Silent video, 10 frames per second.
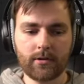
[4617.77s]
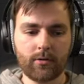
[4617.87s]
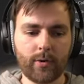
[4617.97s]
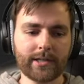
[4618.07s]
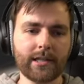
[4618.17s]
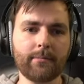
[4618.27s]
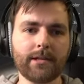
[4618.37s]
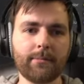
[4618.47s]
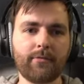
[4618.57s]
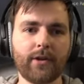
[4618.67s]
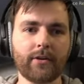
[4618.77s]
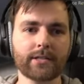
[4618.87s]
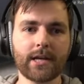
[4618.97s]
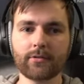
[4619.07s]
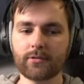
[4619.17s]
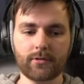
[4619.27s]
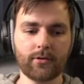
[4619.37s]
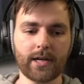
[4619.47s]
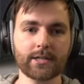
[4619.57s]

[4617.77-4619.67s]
Wait, let me let me figure this out. Okay,